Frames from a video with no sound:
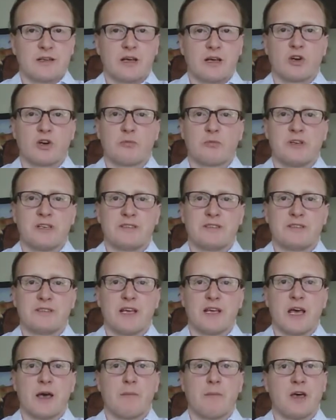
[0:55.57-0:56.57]
under
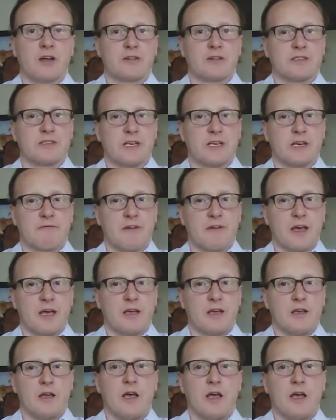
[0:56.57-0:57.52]
PCM-LTFA,